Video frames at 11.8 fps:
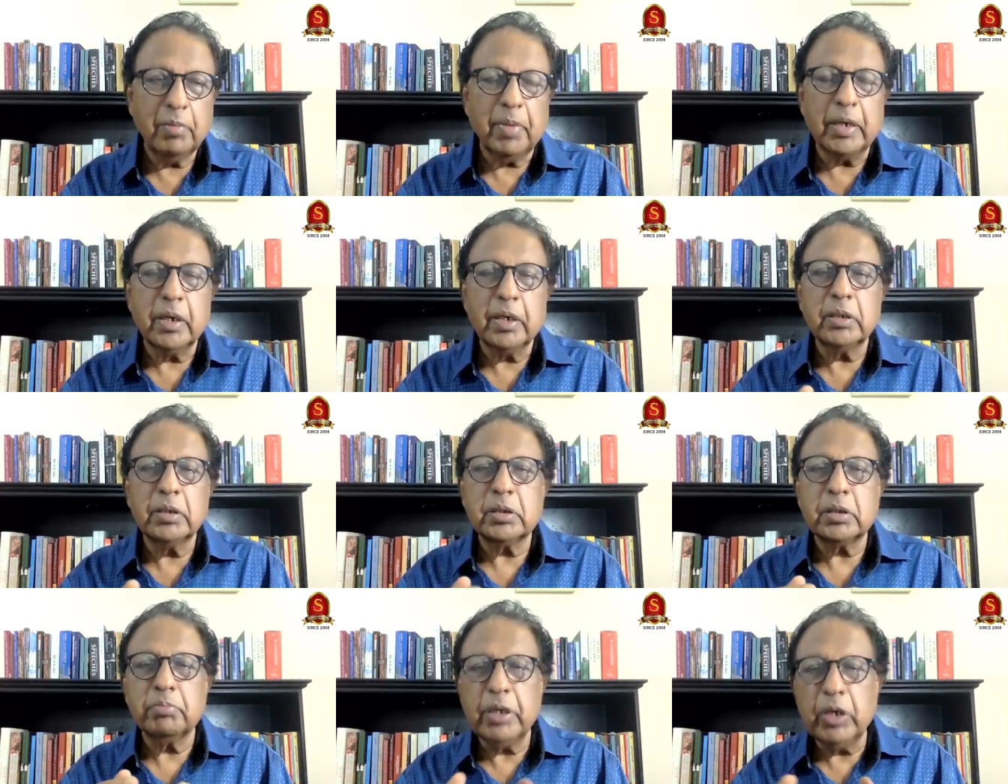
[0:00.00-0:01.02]
But it
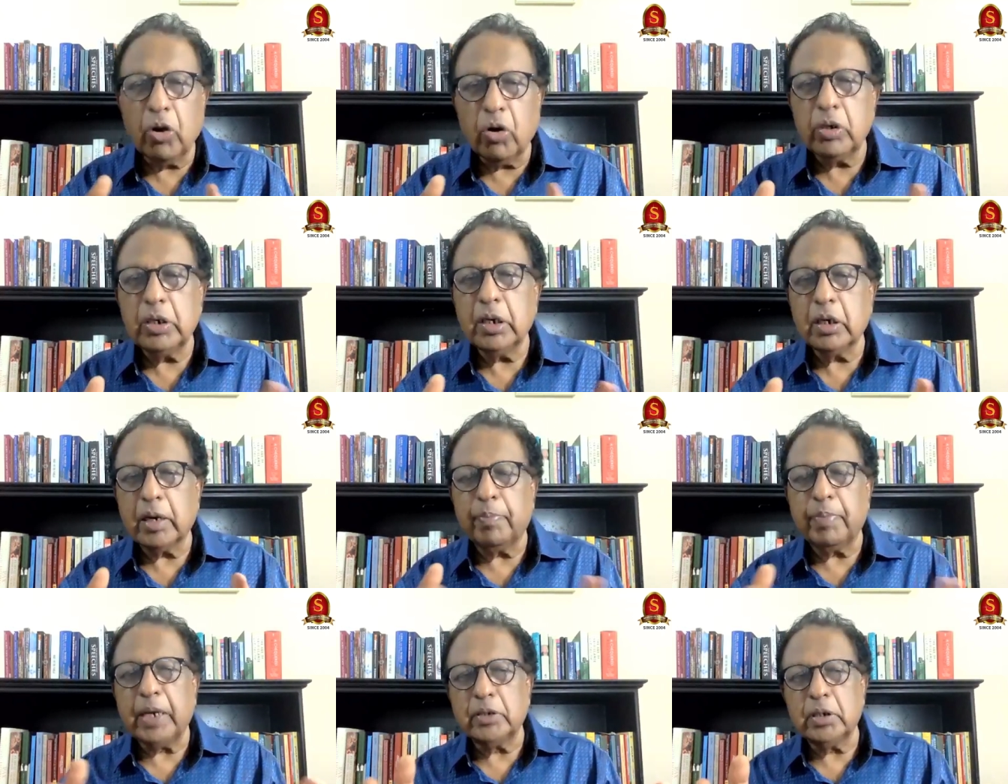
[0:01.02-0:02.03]
is beyond
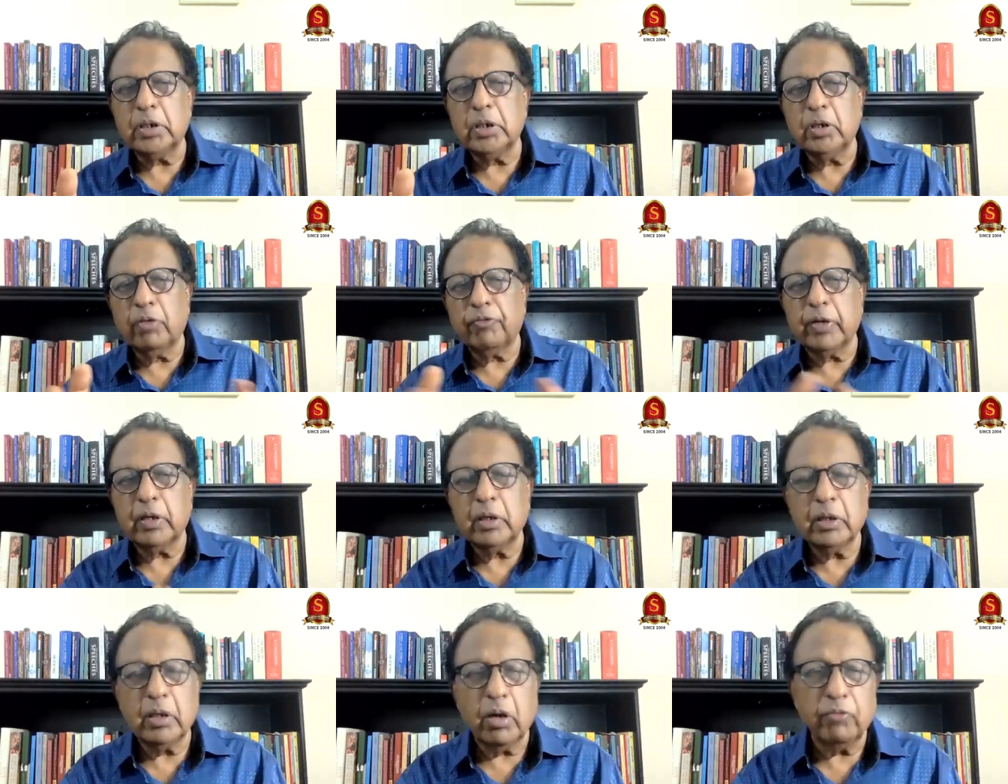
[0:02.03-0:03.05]
capacity of,
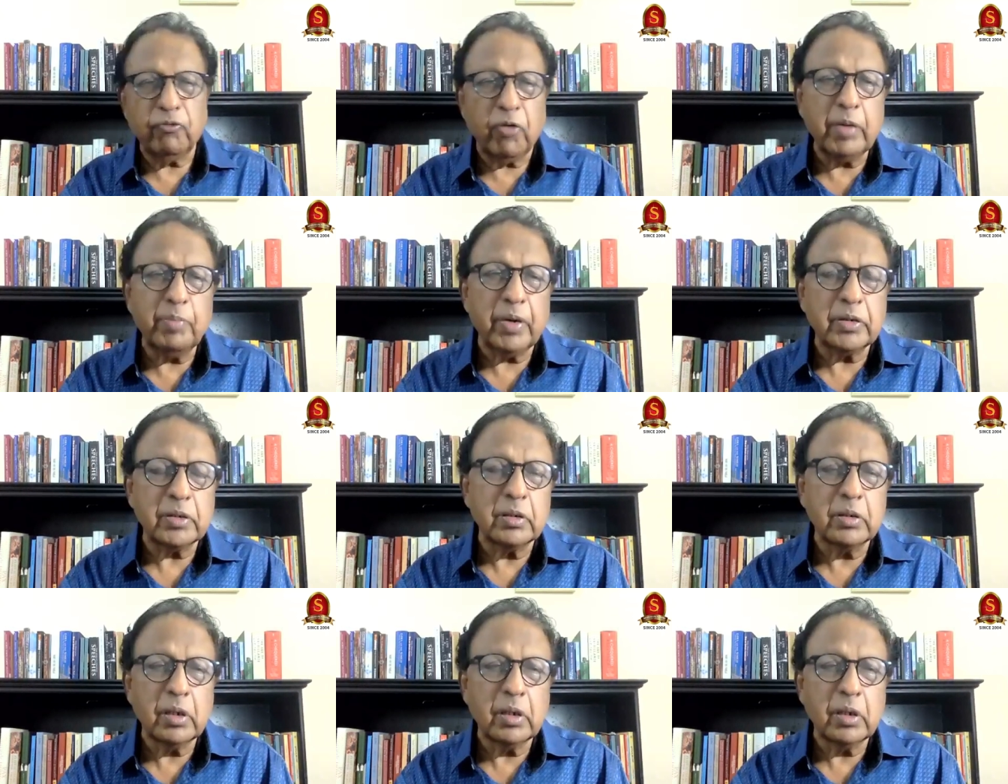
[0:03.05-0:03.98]
uh, of one person,